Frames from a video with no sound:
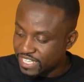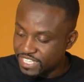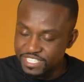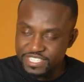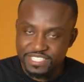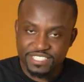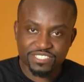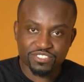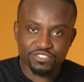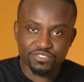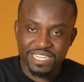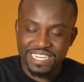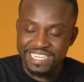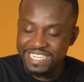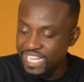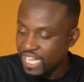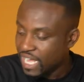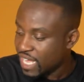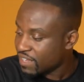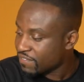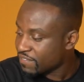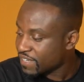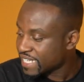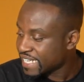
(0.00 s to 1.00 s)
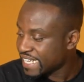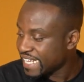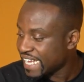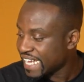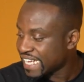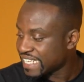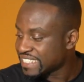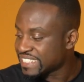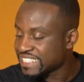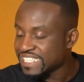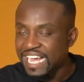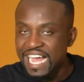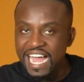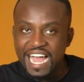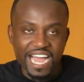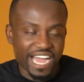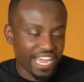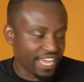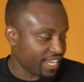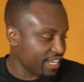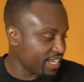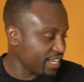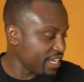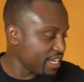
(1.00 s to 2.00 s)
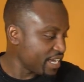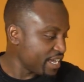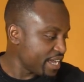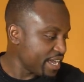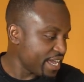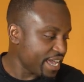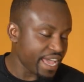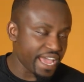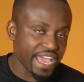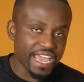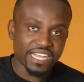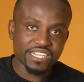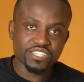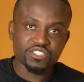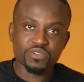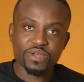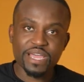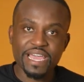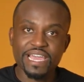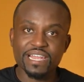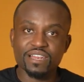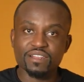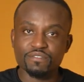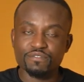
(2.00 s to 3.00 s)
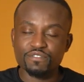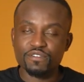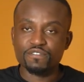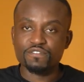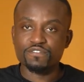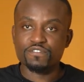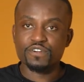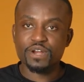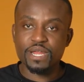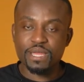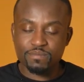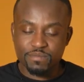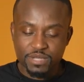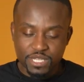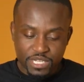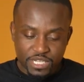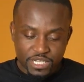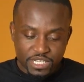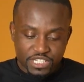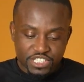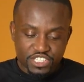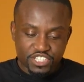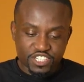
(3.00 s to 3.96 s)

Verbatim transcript: uh, green screen material. So these two things is gonna make this super